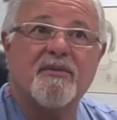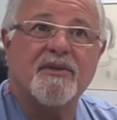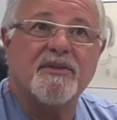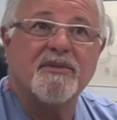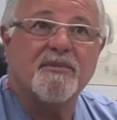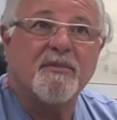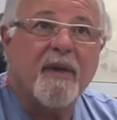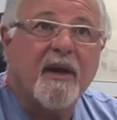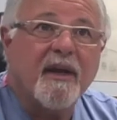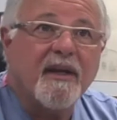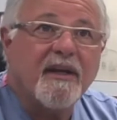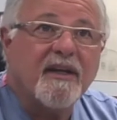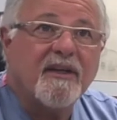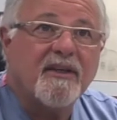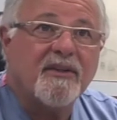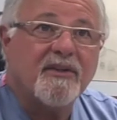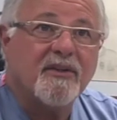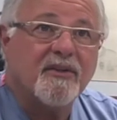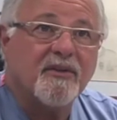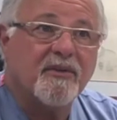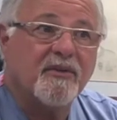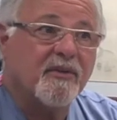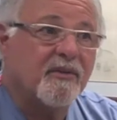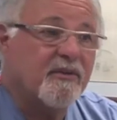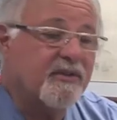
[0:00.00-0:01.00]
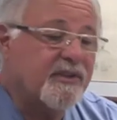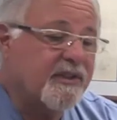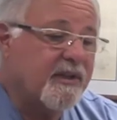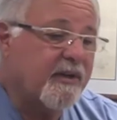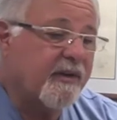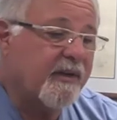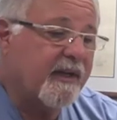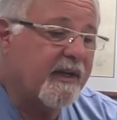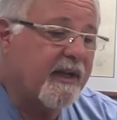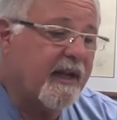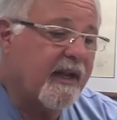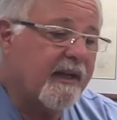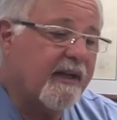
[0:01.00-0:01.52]
responded to
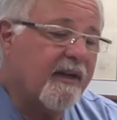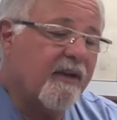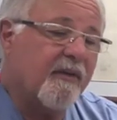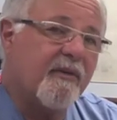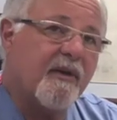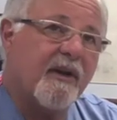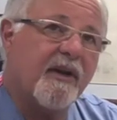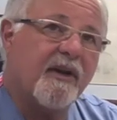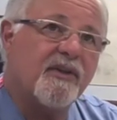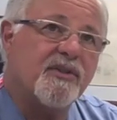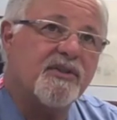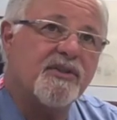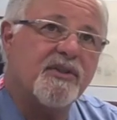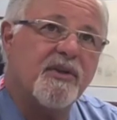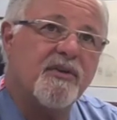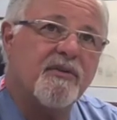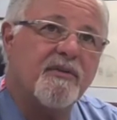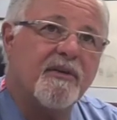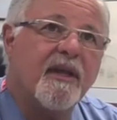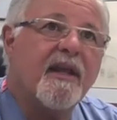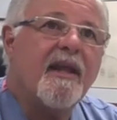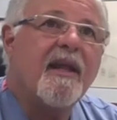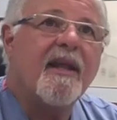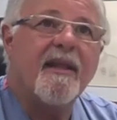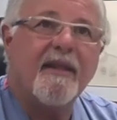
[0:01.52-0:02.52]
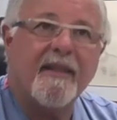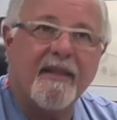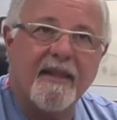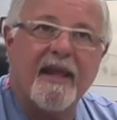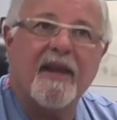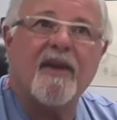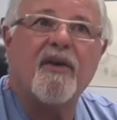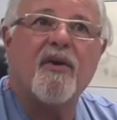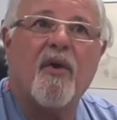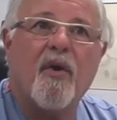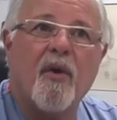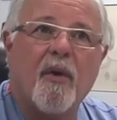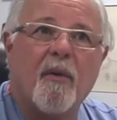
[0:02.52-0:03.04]
stereotactic radiosurgery, then
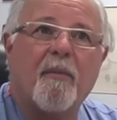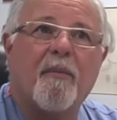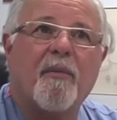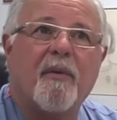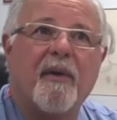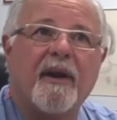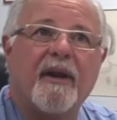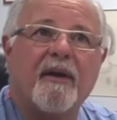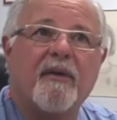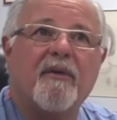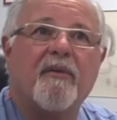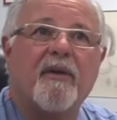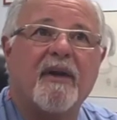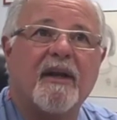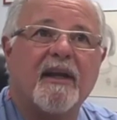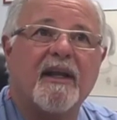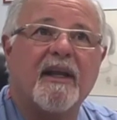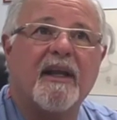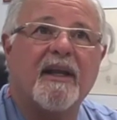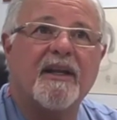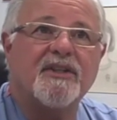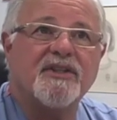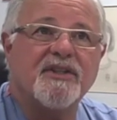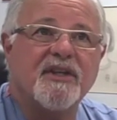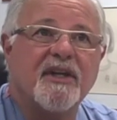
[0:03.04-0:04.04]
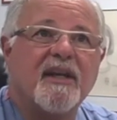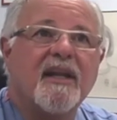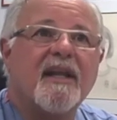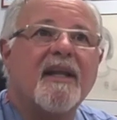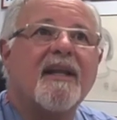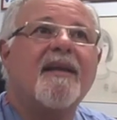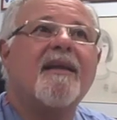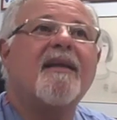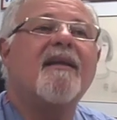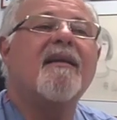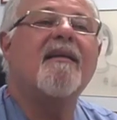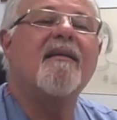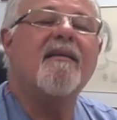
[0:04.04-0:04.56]
whole brain radiation
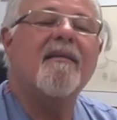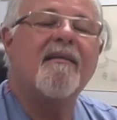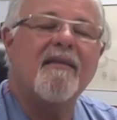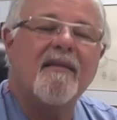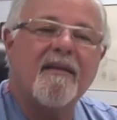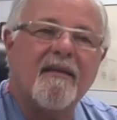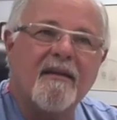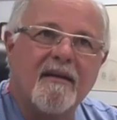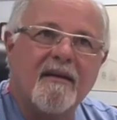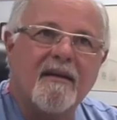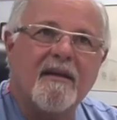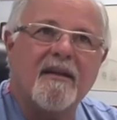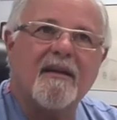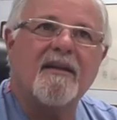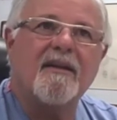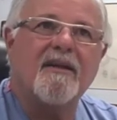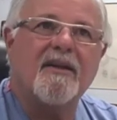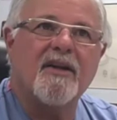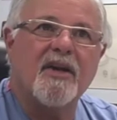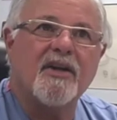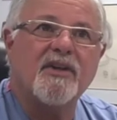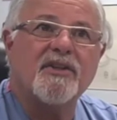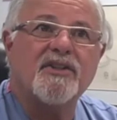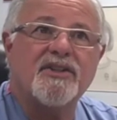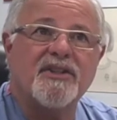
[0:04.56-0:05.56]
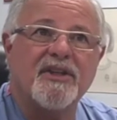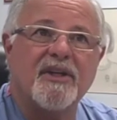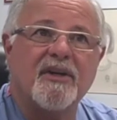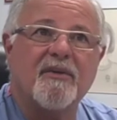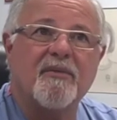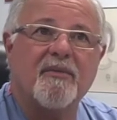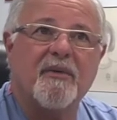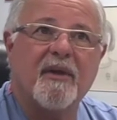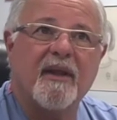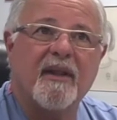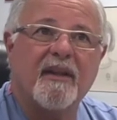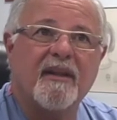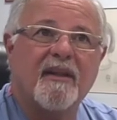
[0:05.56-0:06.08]
in conjunction
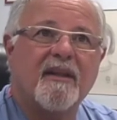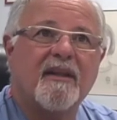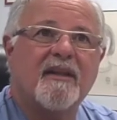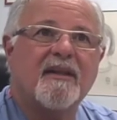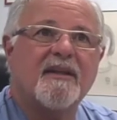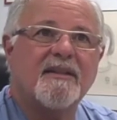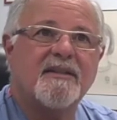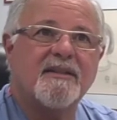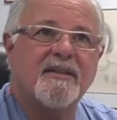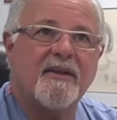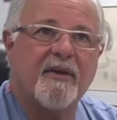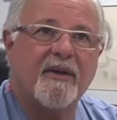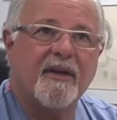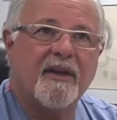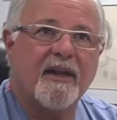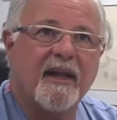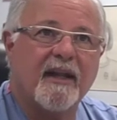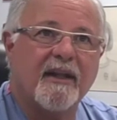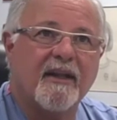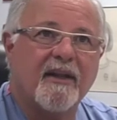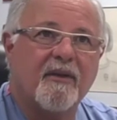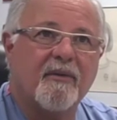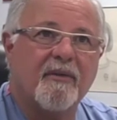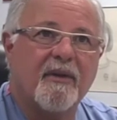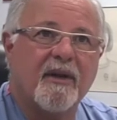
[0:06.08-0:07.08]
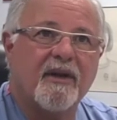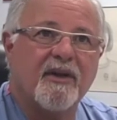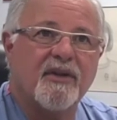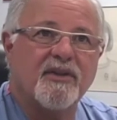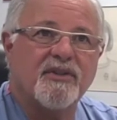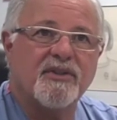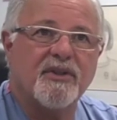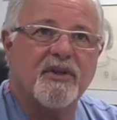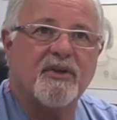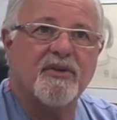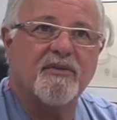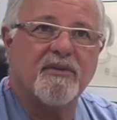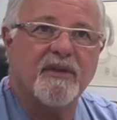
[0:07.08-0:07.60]
with stereotactic
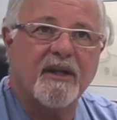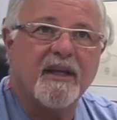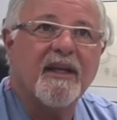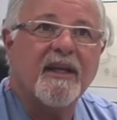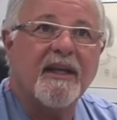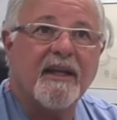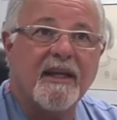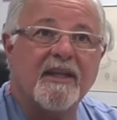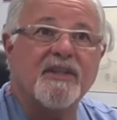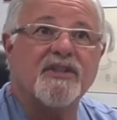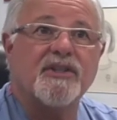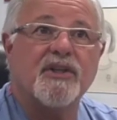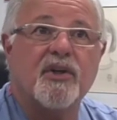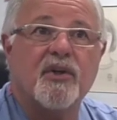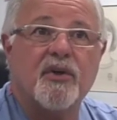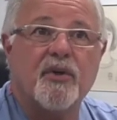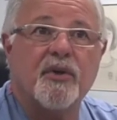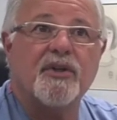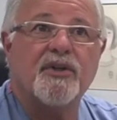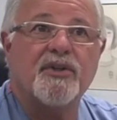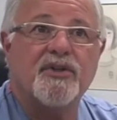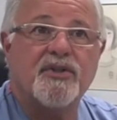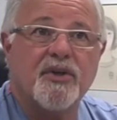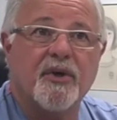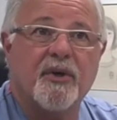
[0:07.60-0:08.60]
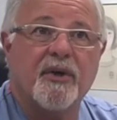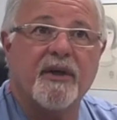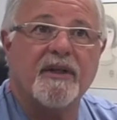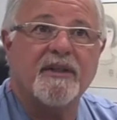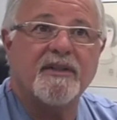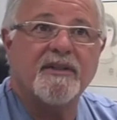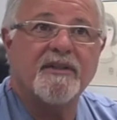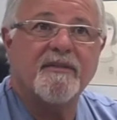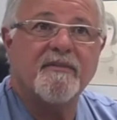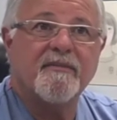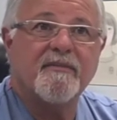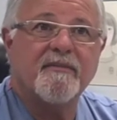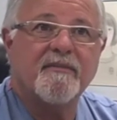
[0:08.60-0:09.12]
radiosurgery is a good choice.